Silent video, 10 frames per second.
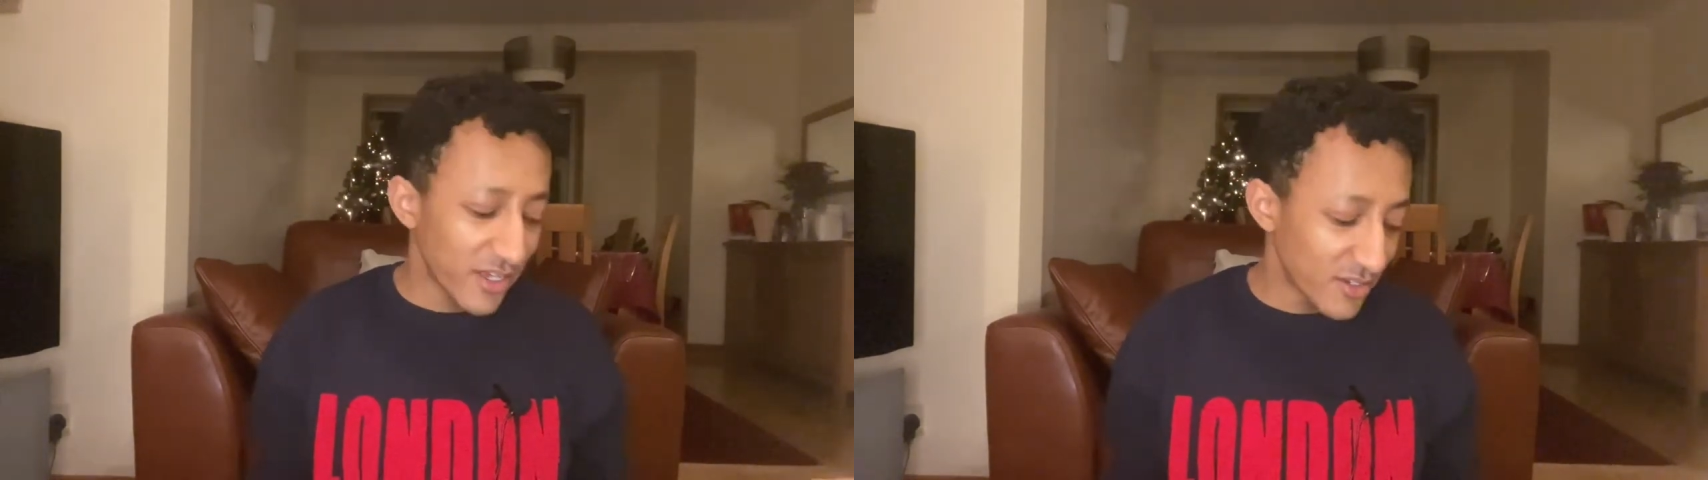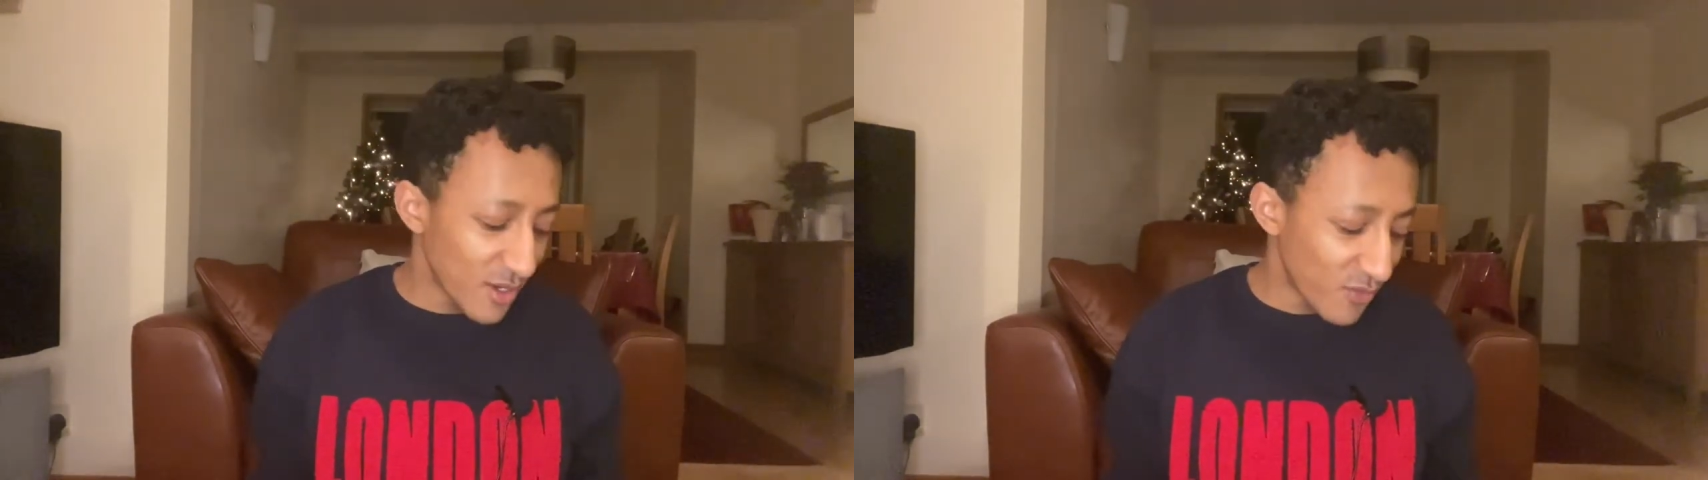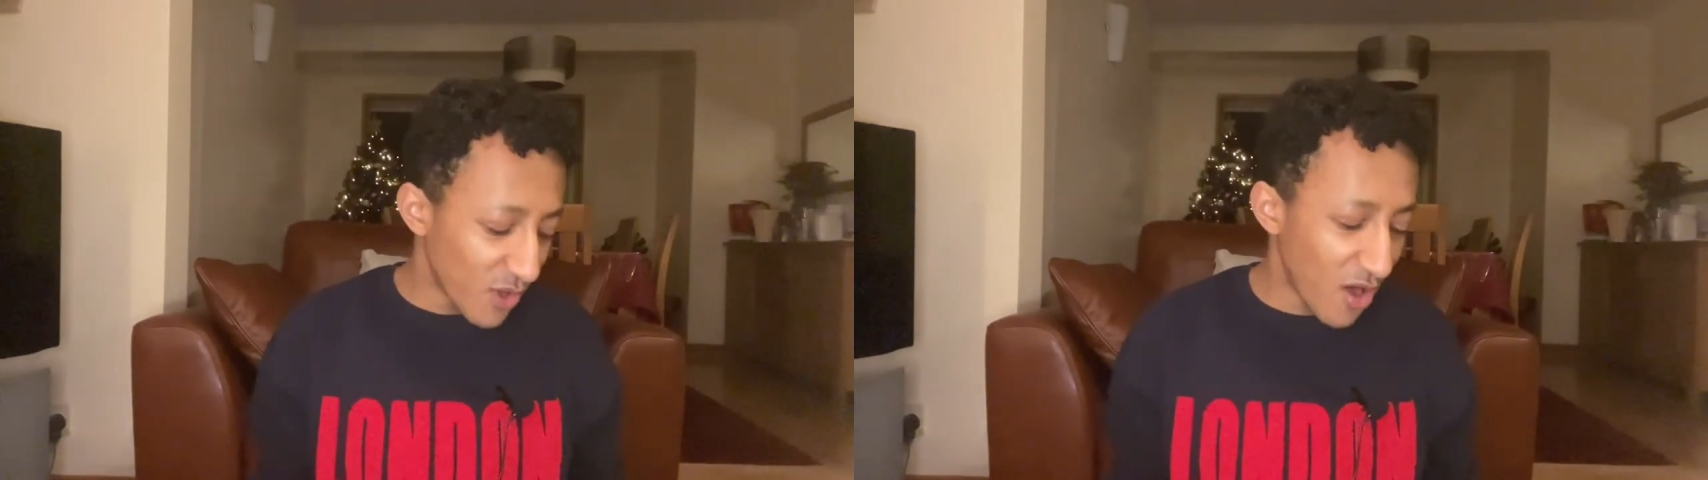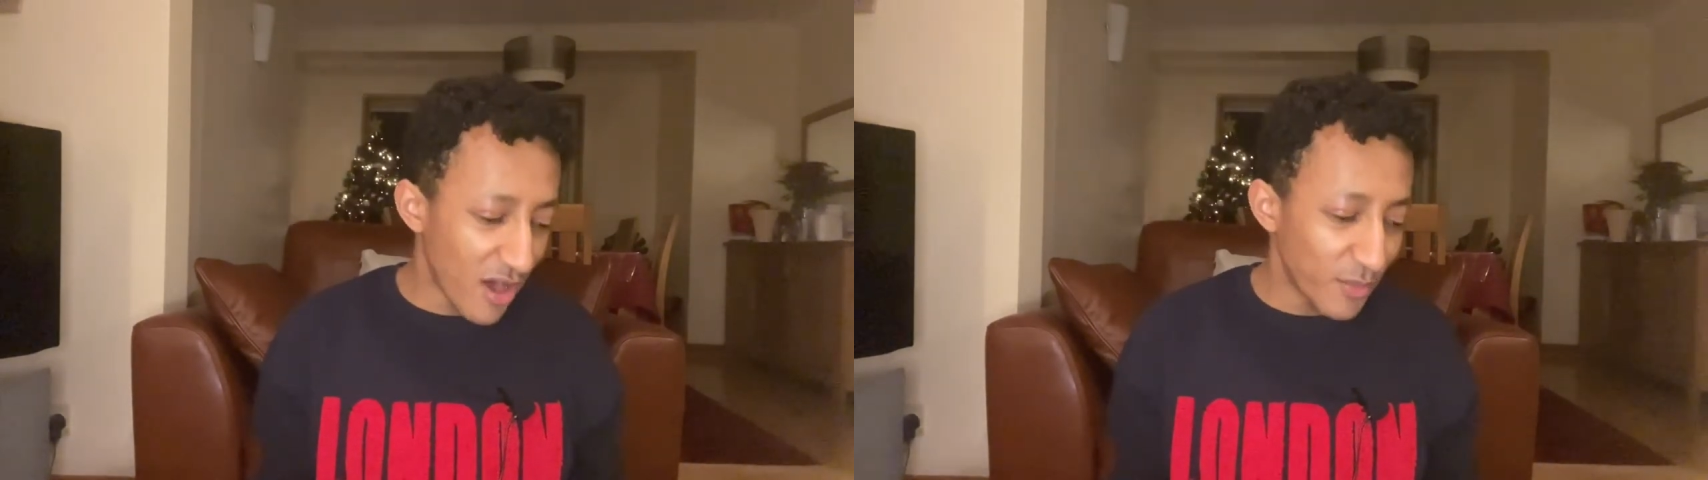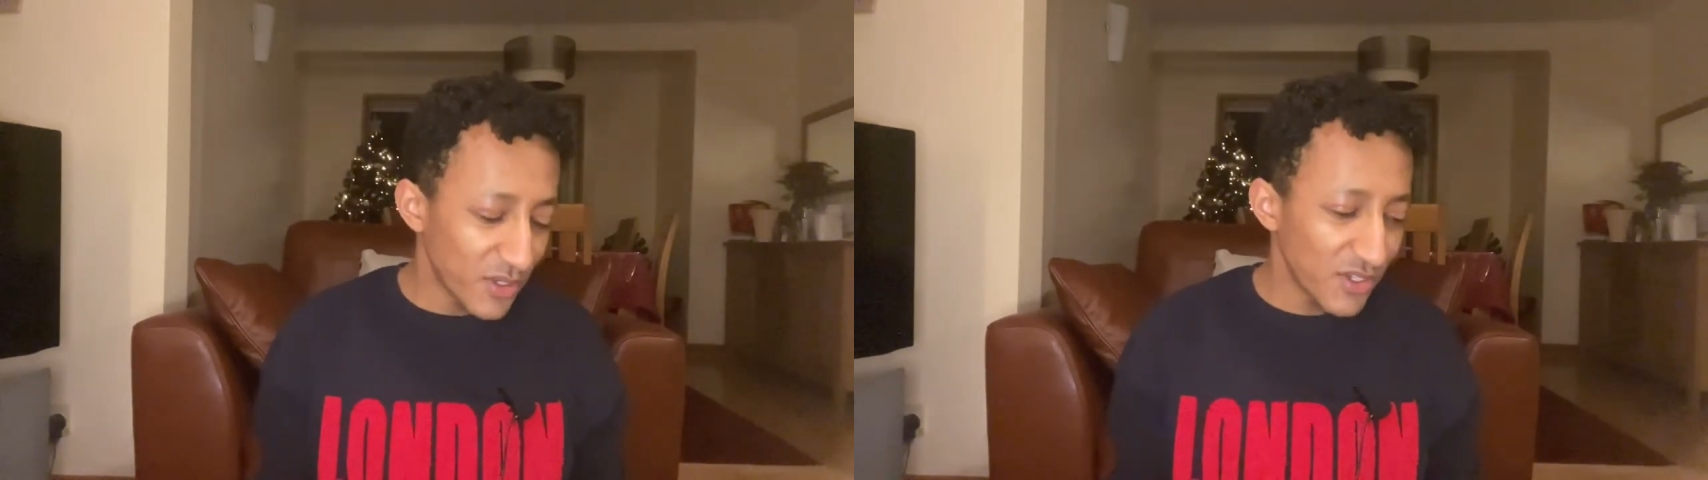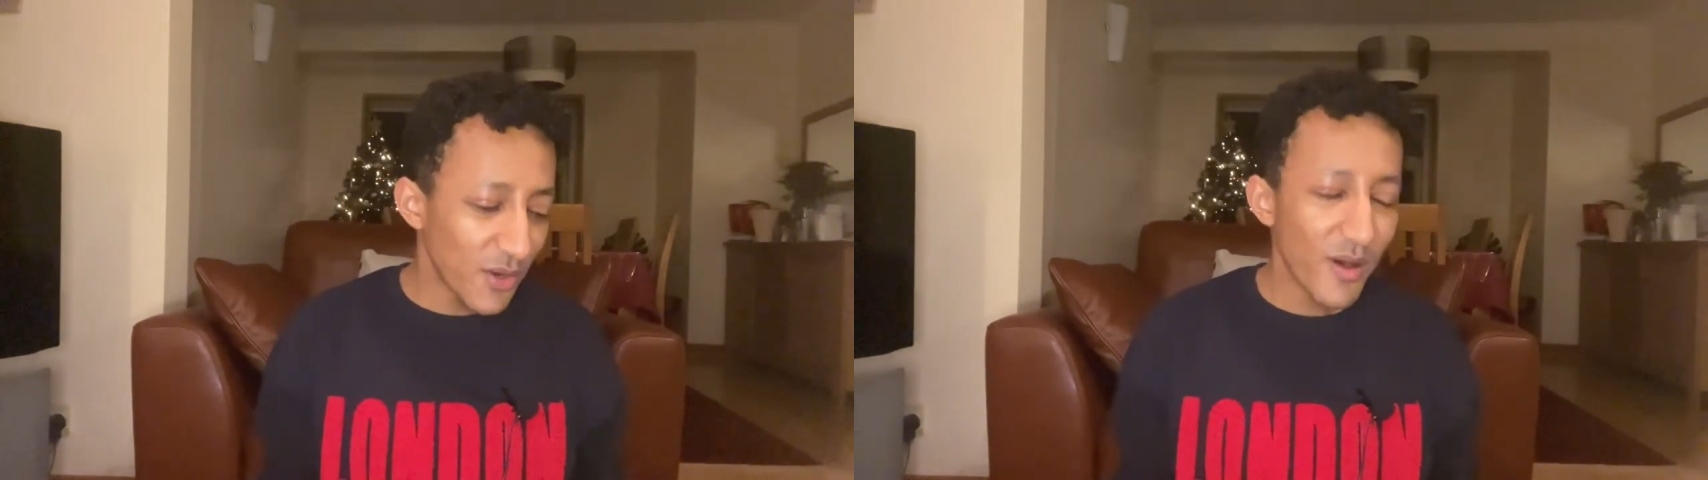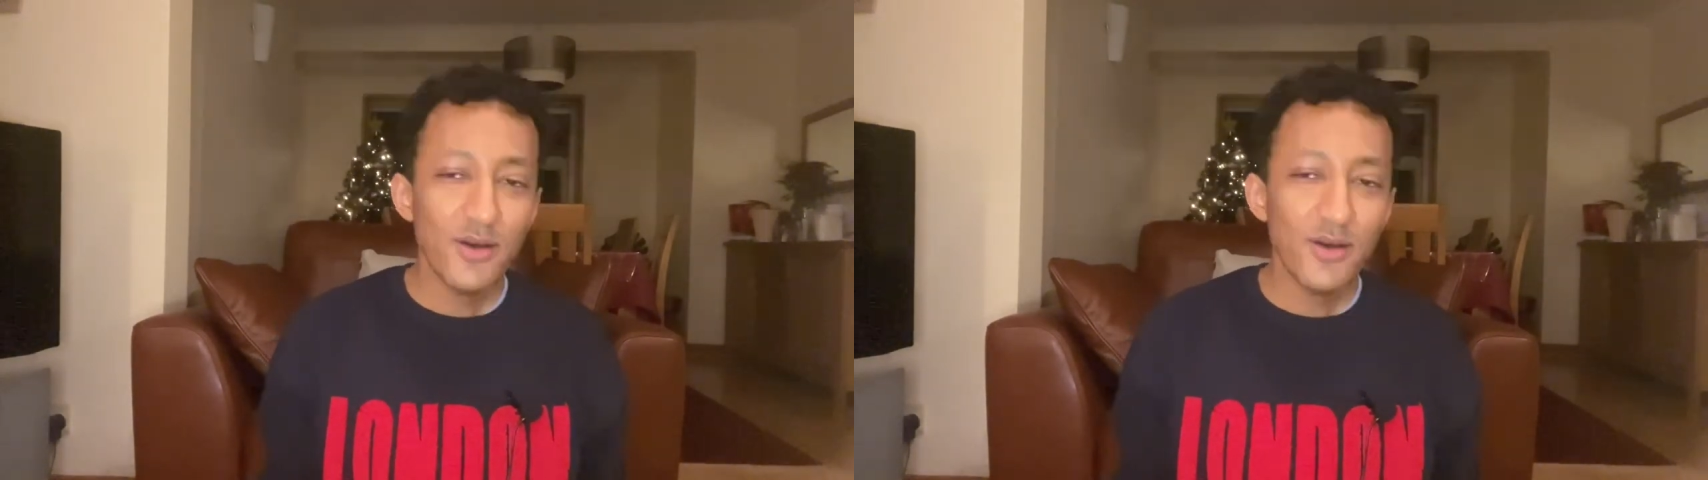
yourself a card, but you know what?